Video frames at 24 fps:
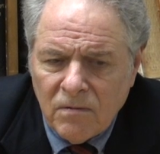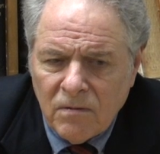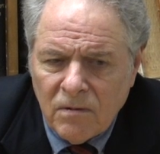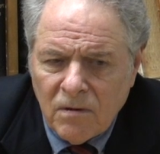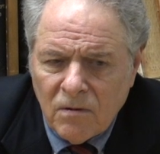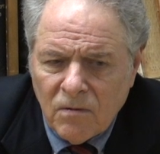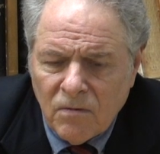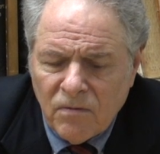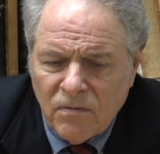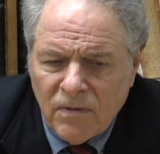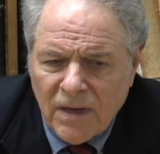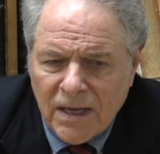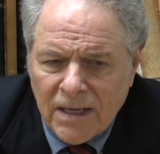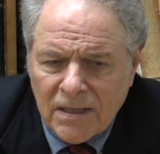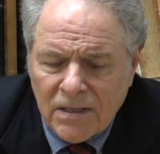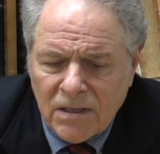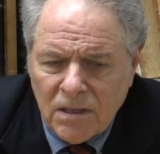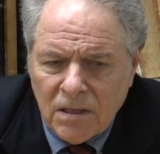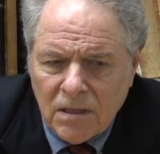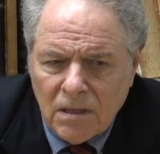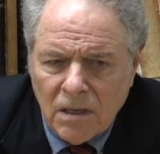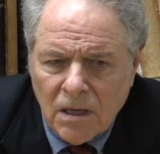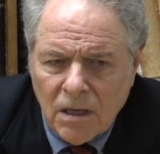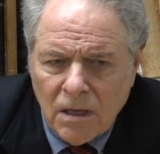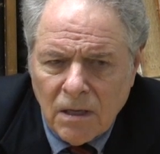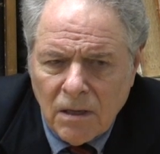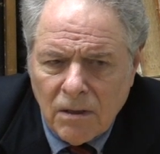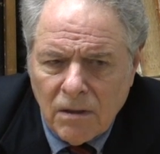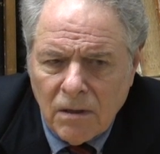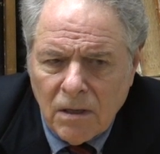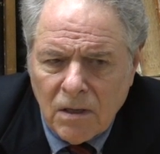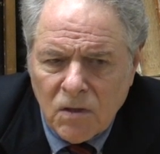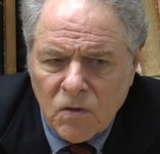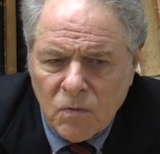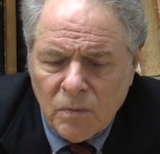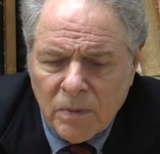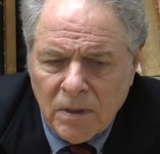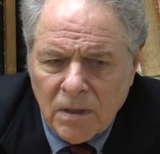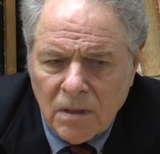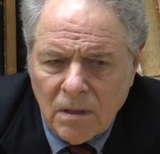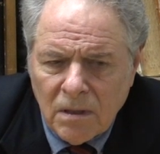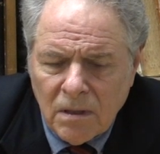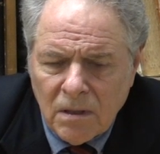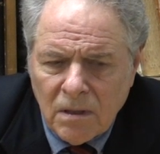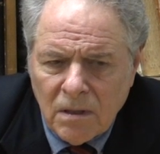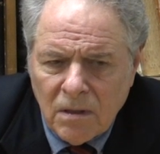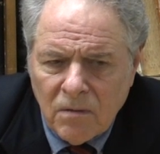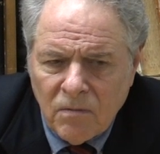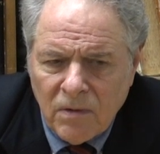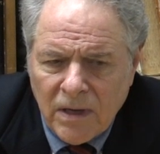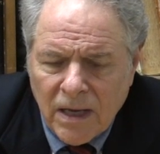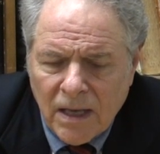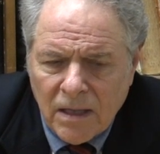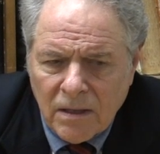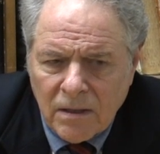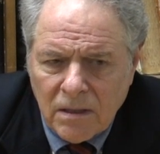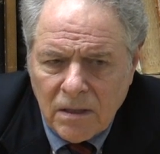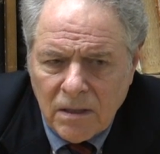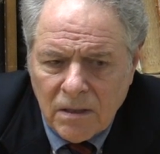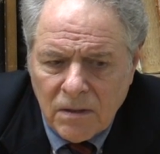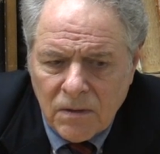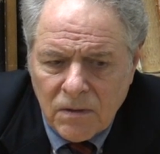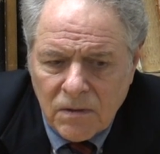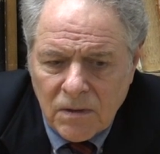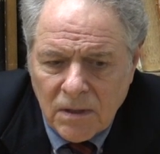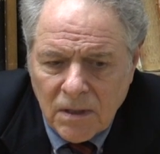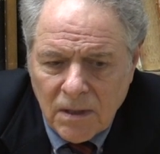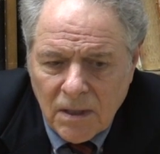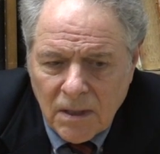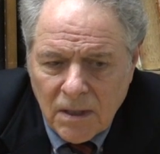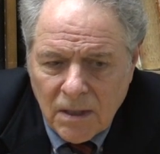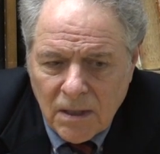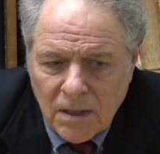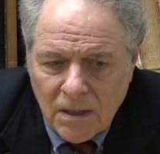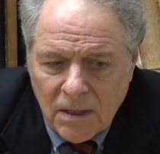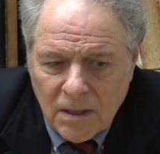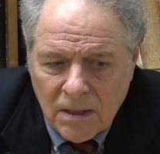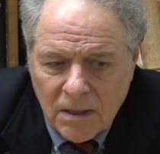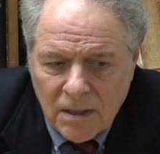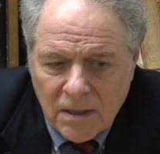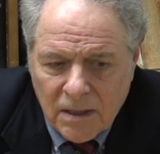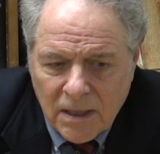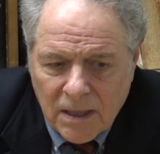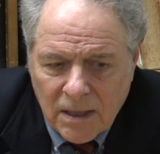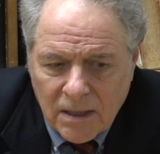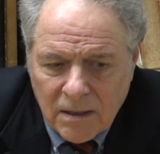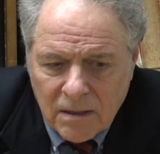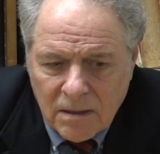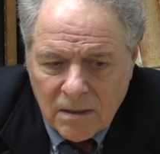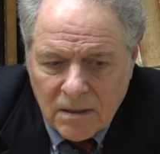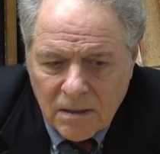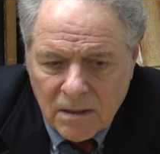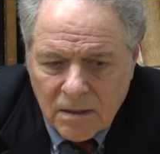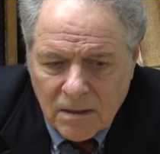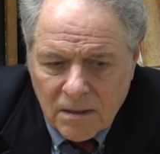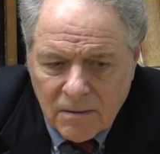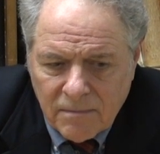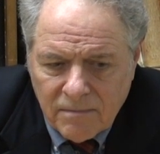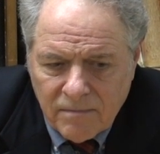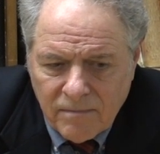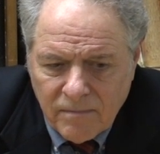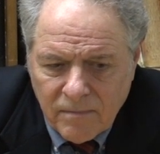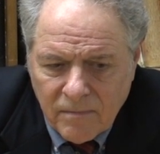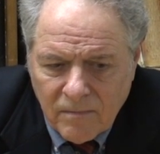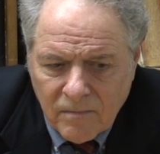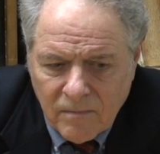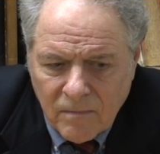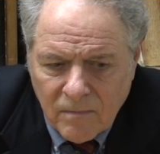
you know fancy kind of things, but it, the reality is that. Um,